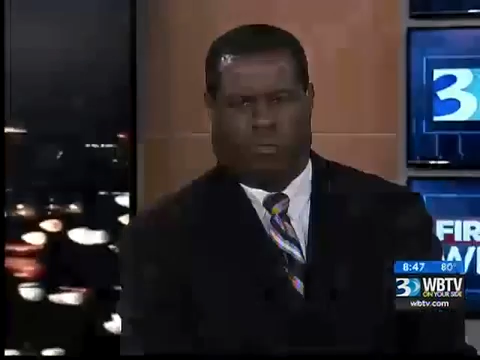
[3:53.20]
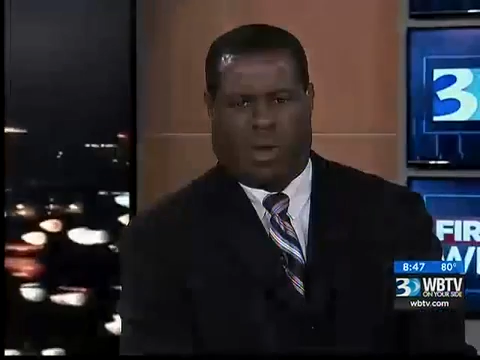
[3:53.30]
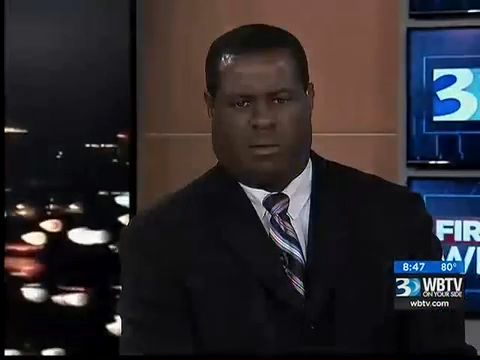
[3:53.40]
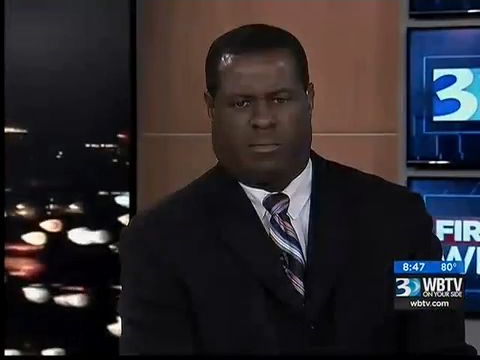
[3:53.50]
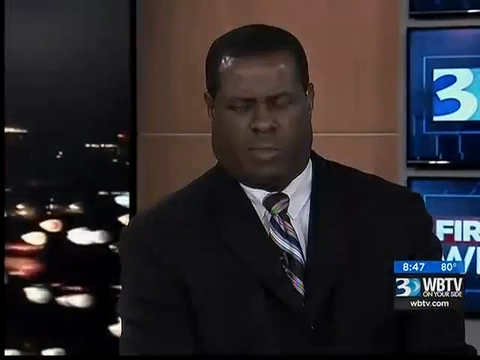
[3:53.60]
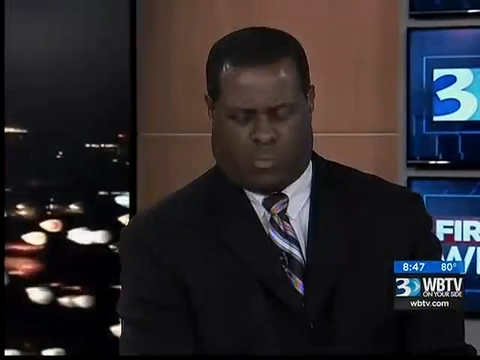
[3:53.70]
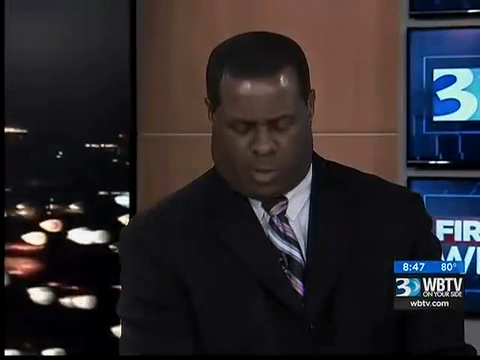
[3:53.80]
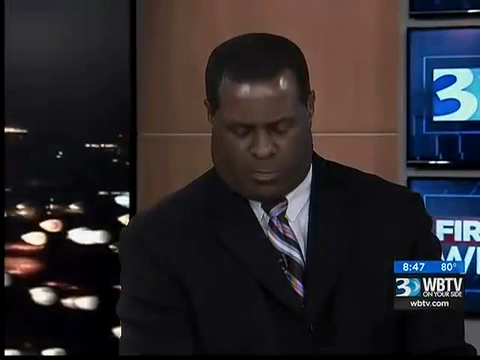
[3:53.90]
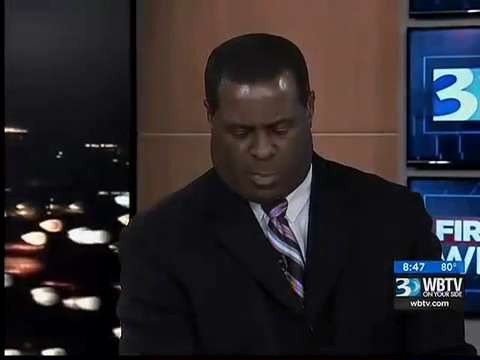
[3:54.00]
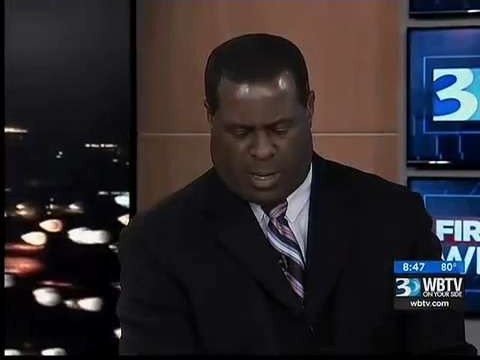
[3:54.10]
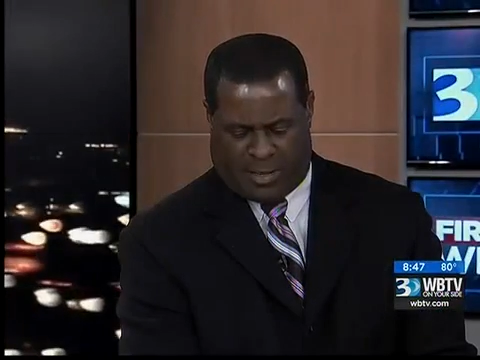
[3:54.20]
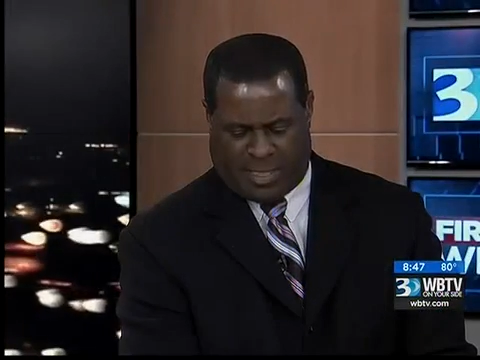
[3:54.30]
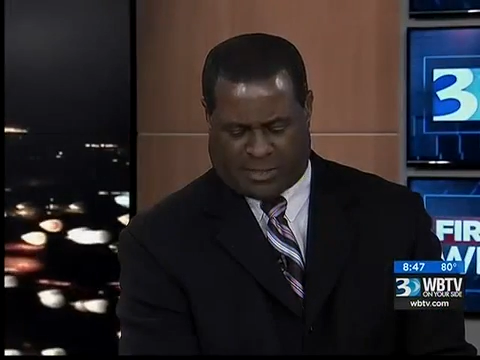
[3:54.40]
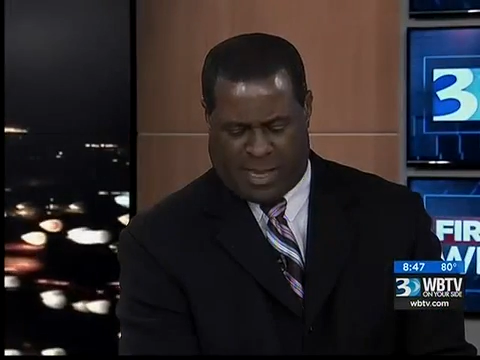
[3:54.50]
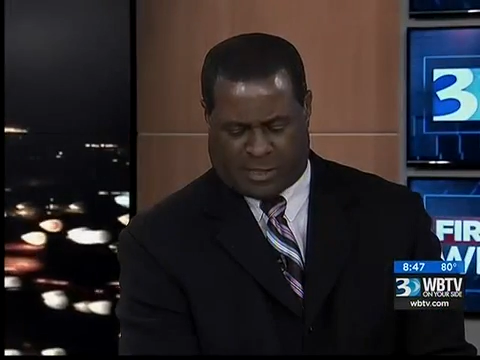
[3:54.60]
Right. Well,
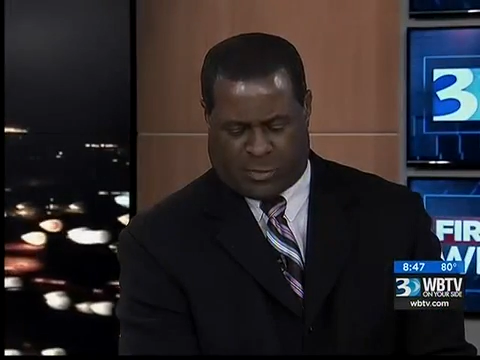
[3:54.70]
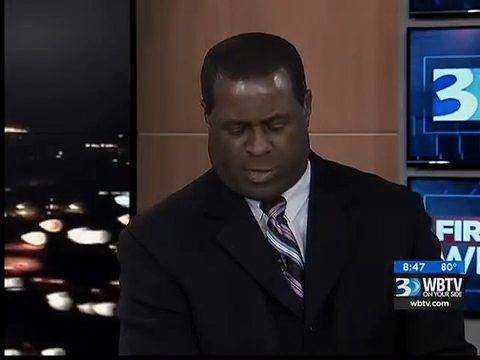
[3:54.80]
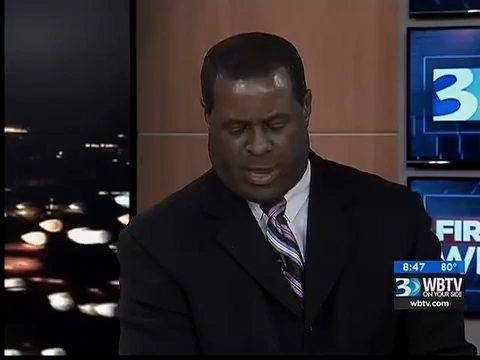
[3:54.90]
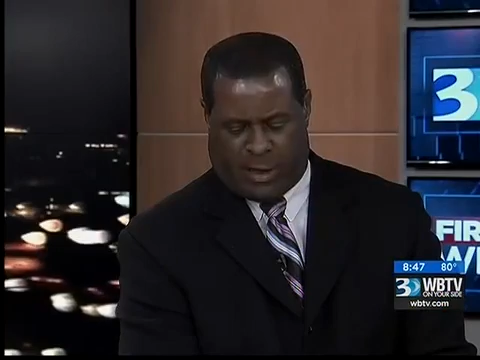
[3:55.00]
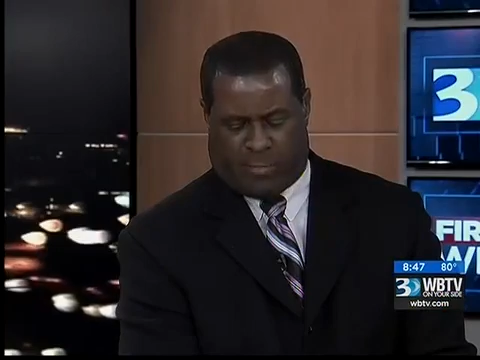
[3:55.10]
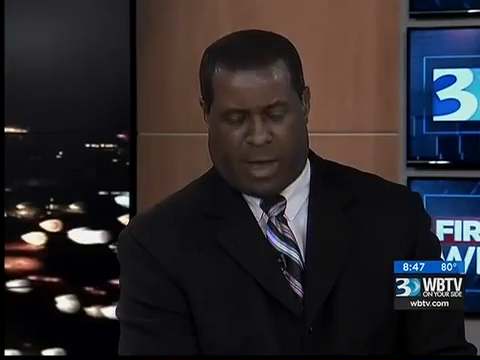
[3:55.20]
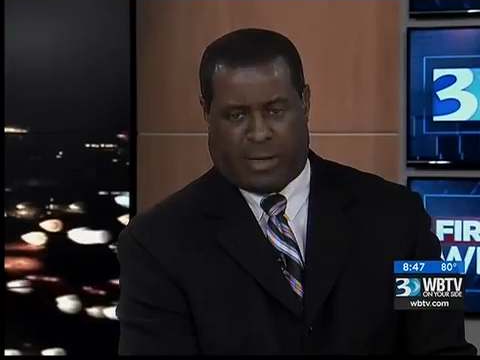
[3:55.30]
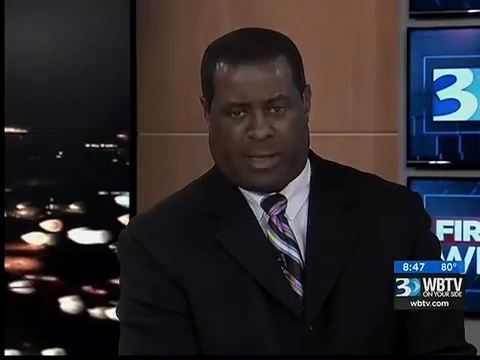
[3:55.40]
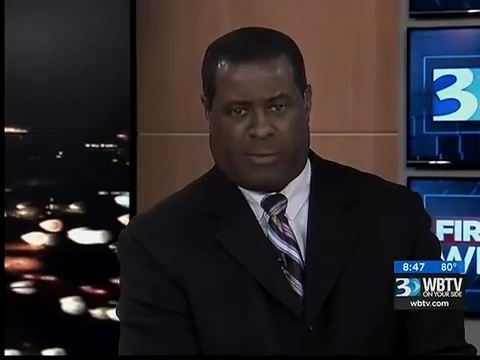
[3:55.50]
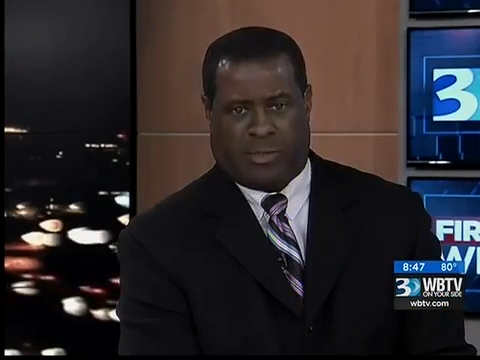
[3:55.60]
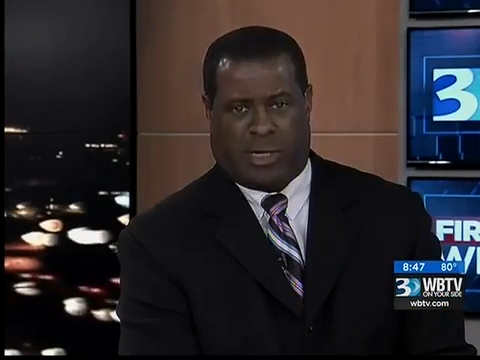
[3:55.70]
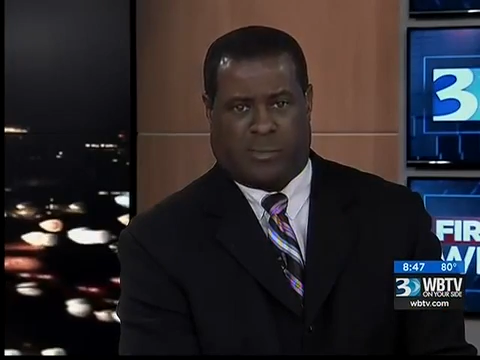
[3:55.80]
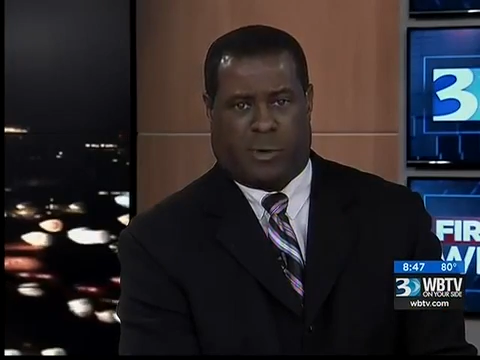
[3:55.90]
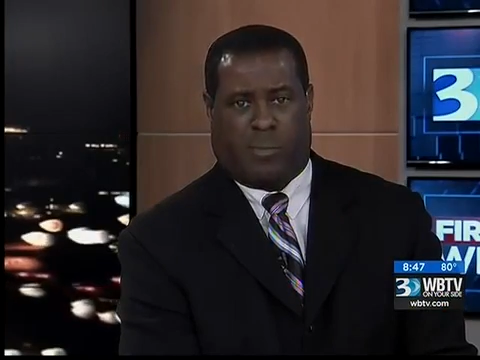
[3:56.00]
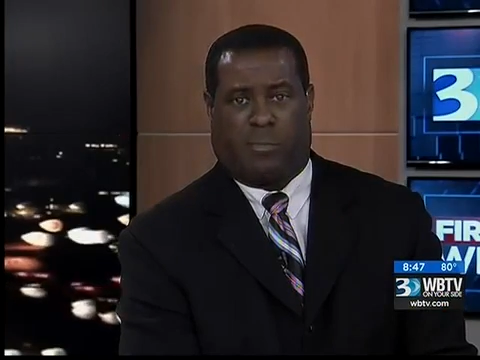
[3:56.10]
that's nationally renowned body language
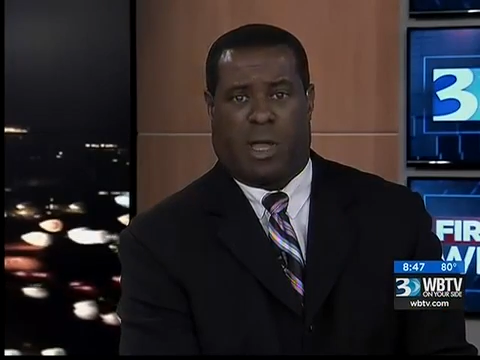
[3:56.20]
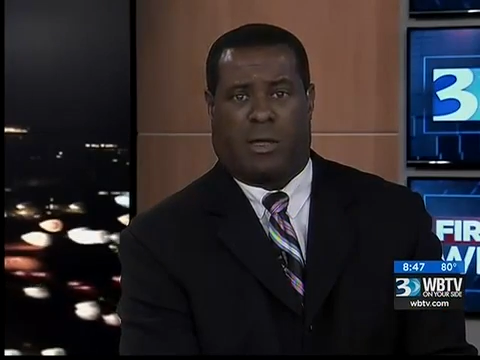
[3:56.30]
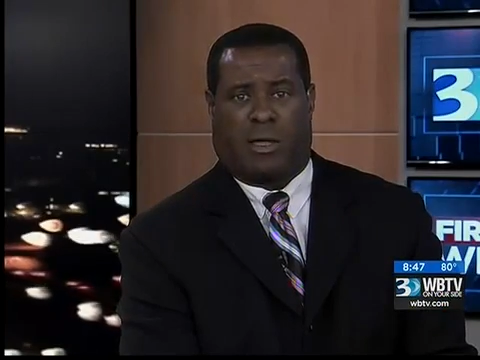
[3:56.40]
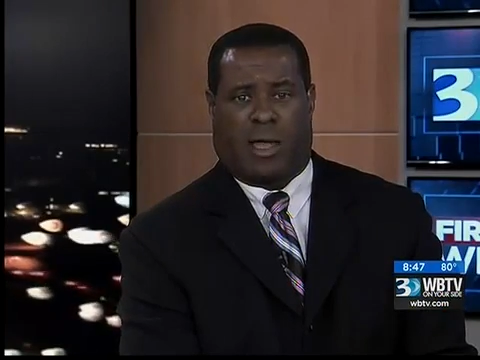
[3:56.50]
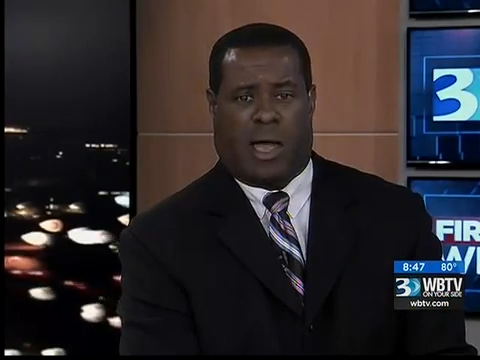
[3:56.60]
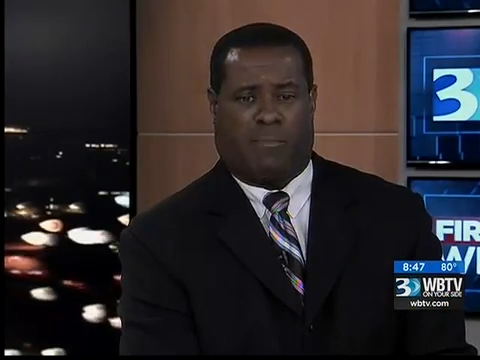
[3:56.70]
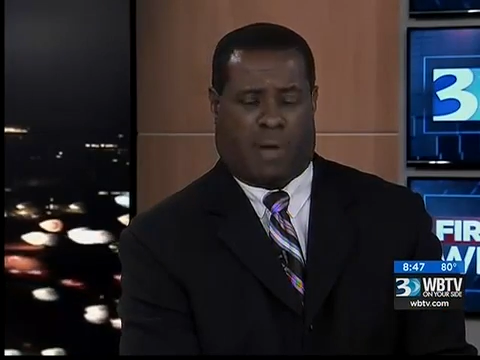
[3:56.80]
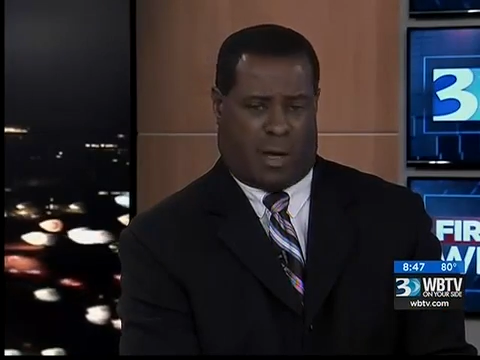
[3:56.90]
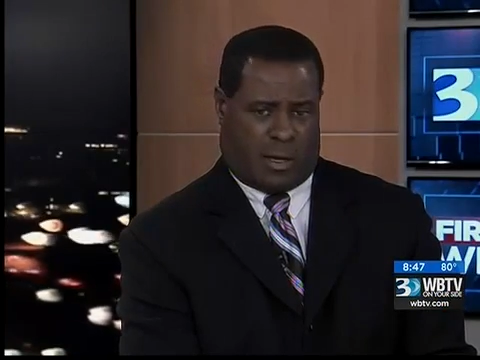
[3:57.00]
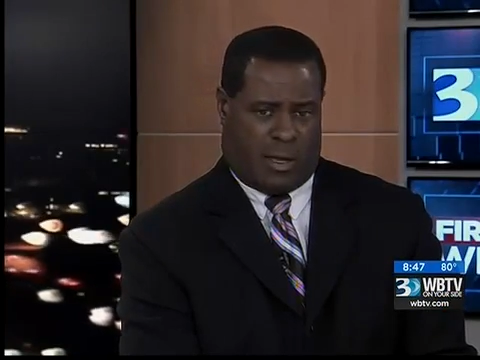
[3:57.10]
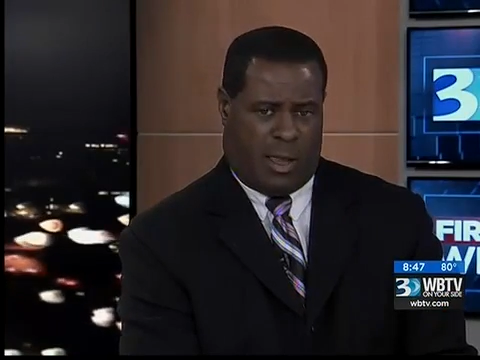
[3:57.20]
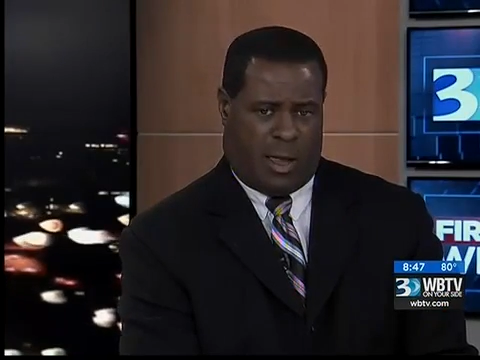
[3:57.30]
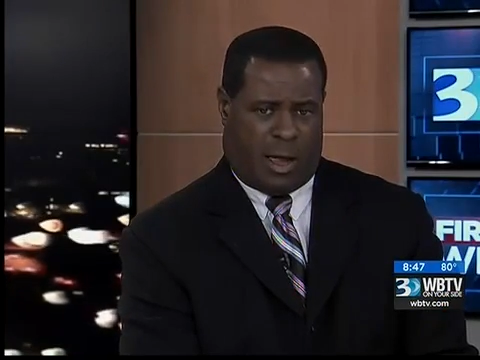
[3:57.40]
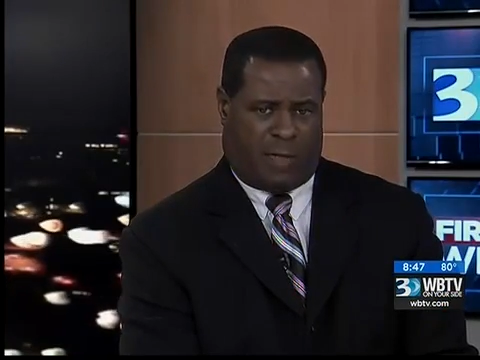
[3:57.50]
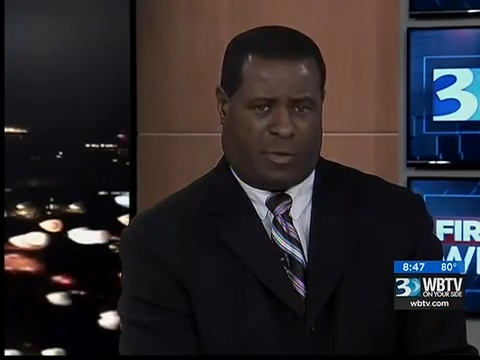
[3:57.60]
expert Blanca Cobb. Blanca,
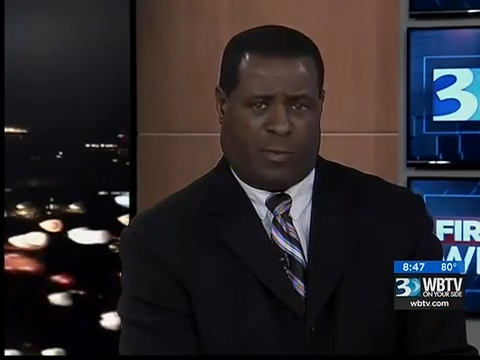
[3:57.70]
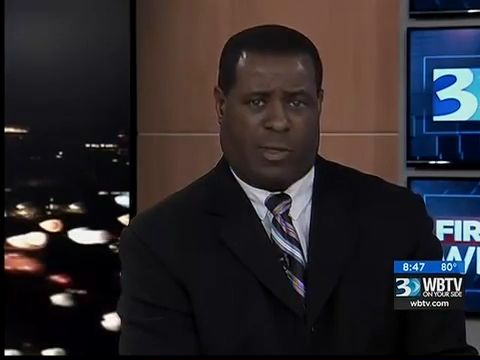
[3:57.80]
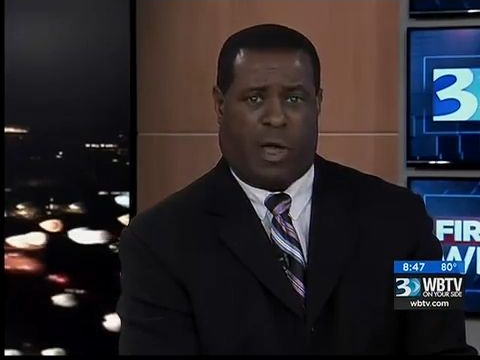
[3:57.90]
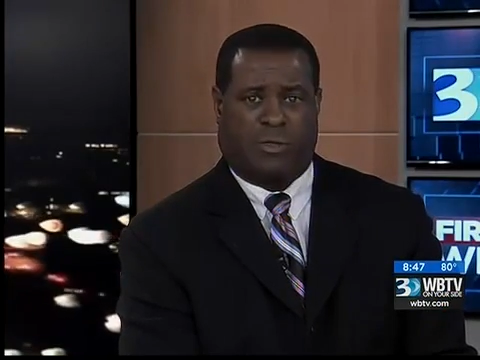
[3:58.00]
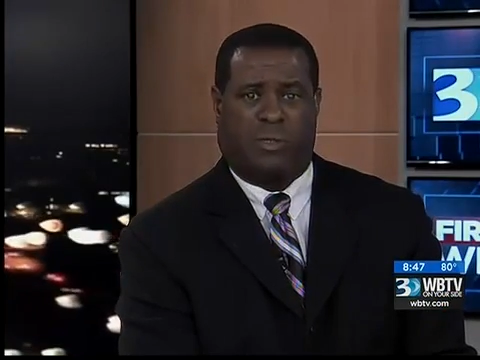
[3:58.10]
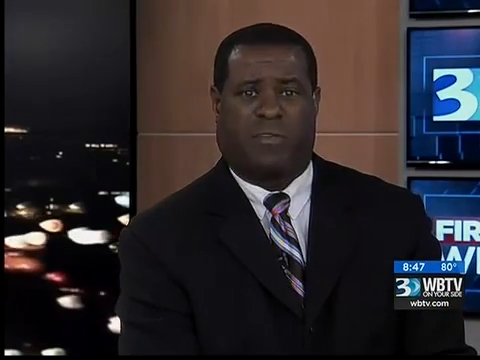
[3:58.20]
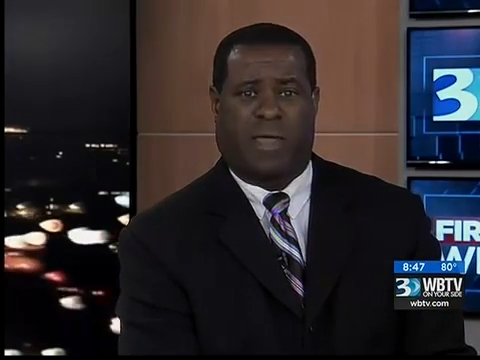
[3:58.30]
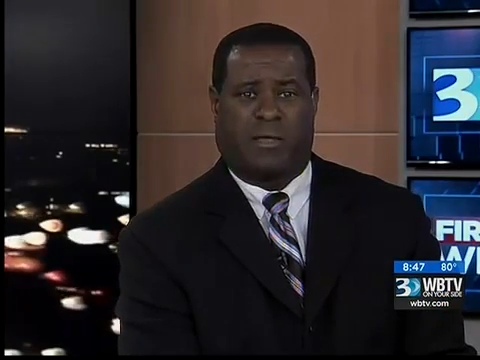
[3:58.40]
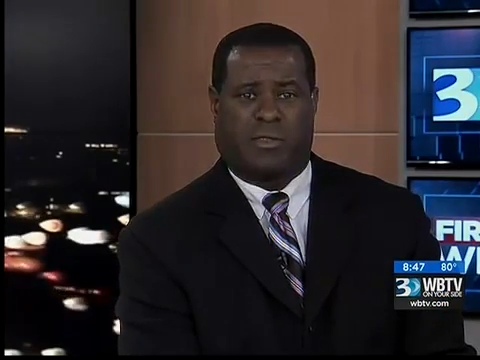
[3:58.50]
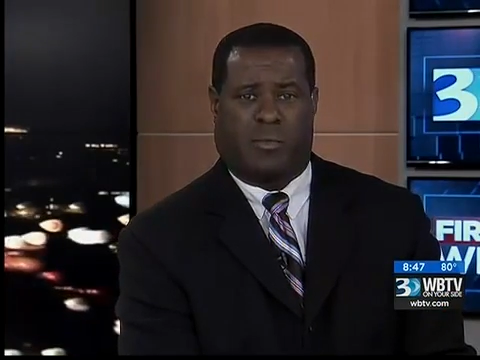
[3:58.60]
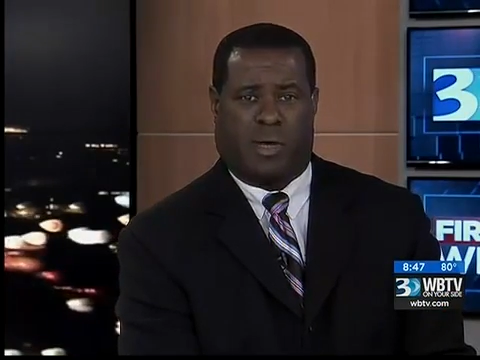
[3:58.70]
I think we lost you. Thank you so